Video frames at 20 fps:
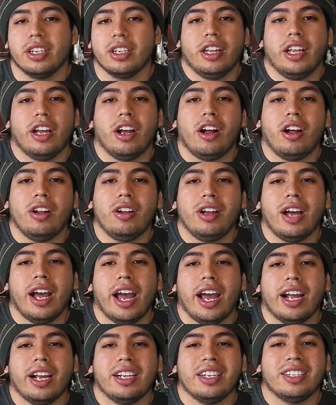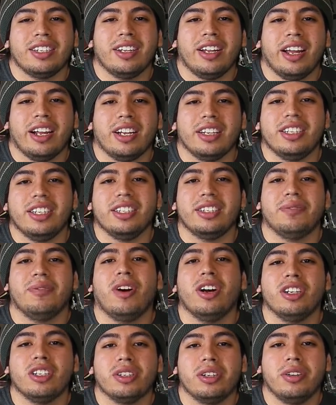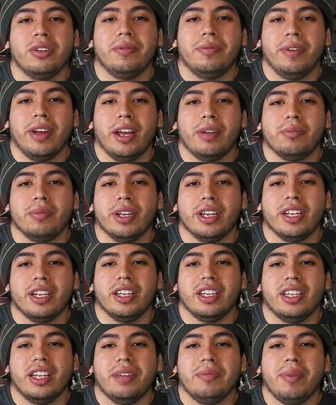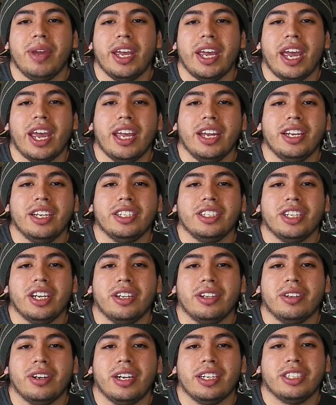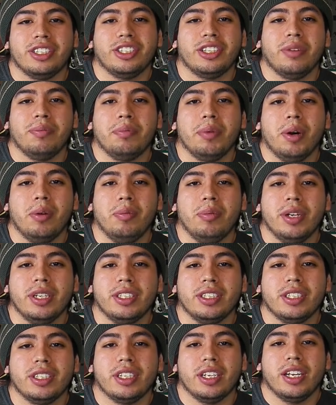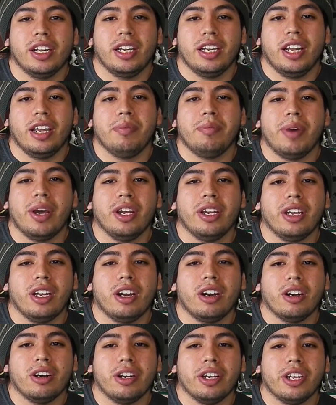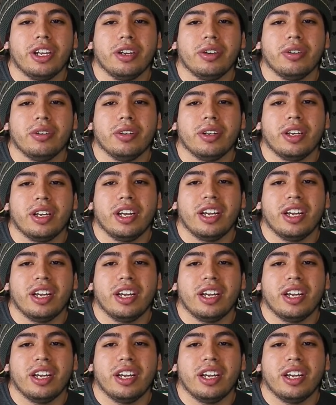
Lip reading: They all act like a dysfunctional family. They may hate each other at some moments. They might argue.